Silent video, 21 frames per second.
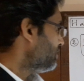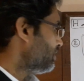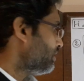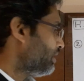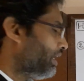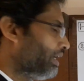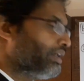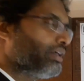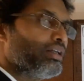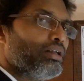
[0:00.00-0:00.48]

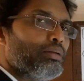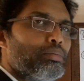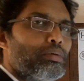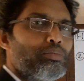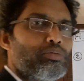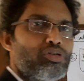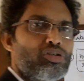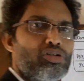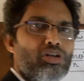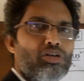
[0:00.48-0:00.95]
directly
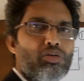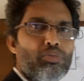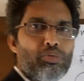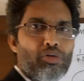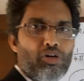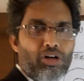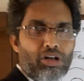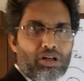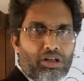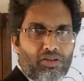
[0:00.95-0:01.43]
proportionate to
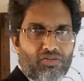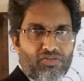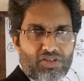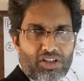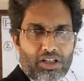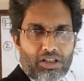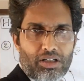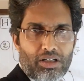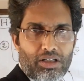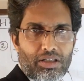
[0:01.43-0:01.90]
product of
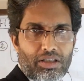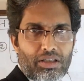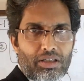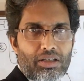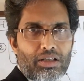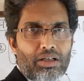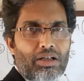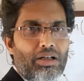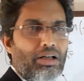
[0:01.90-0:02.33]
charges,